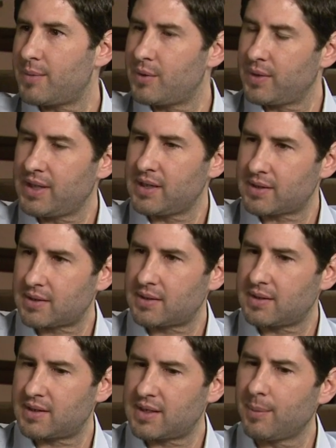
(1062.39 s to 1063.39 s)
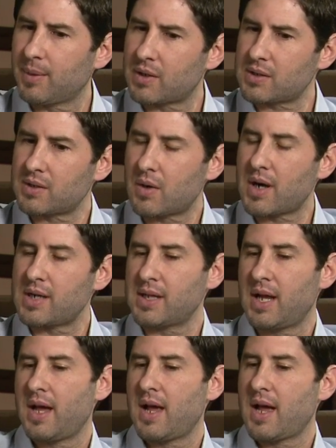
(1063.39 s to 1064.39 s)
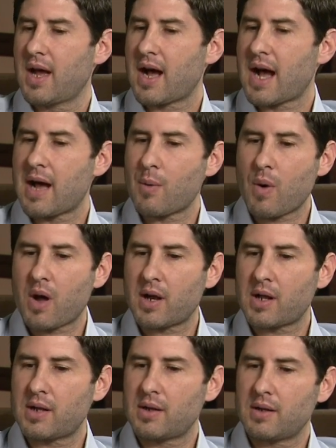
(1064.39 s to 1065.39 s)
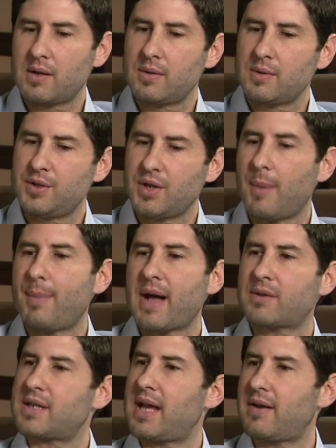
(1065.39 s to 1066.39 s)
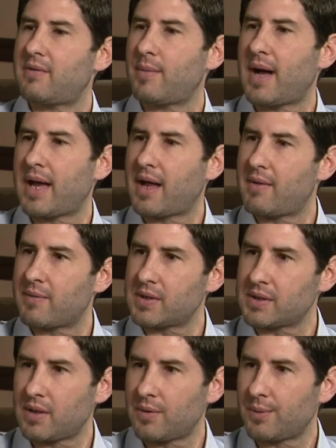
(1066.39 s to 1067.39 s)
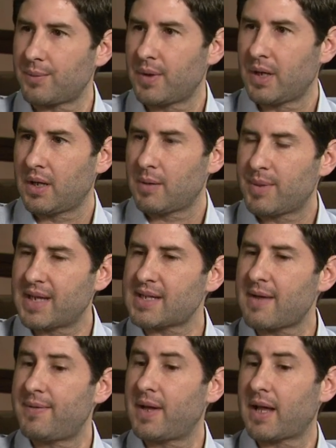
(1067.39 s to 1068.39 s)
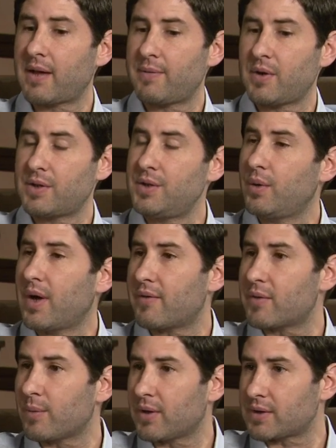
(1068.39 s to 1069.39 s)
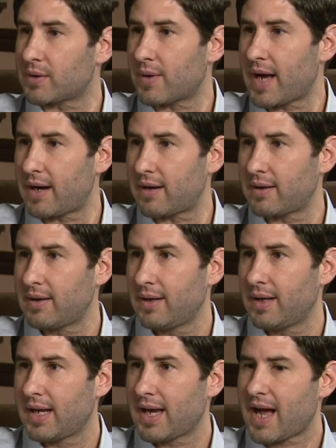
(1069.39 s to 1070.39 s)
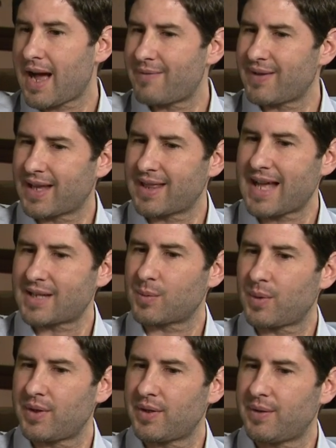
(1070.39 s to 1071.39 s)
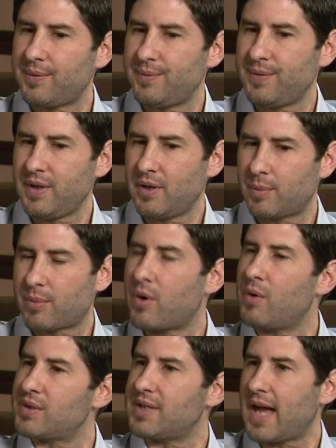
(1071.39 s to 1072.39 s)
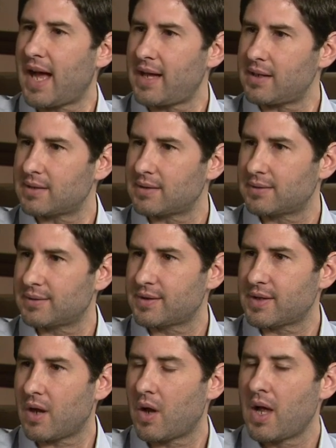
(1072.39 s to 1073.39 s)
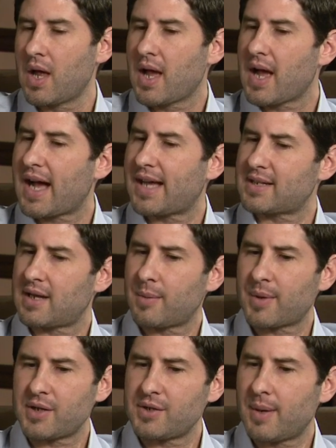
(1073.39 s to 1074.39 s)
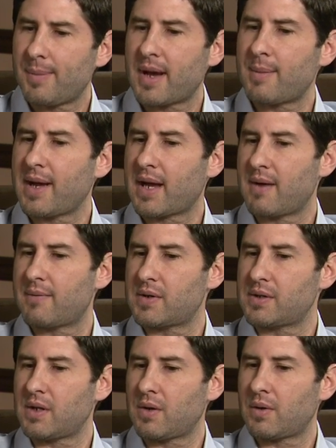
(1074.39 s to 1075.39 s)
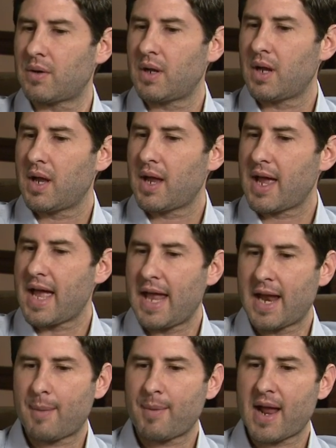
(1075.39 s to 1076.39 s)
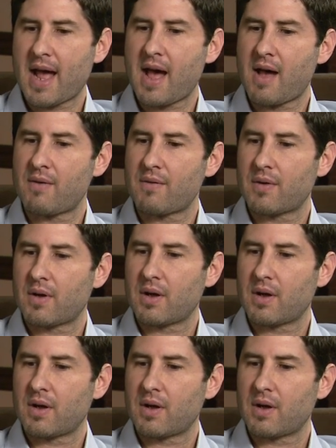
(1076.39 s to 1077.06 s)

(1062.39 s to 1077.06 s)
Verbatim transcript: I'm doing mm -hmm. these similar stories. I want to jump outside of my comfort zone because I feel like if you're too comfortable as a writer, I feel like that's when your prose dies. Mm -hmm. So mm-hmm. I said, I'm going to jump out of my comfort zone and I'm going to have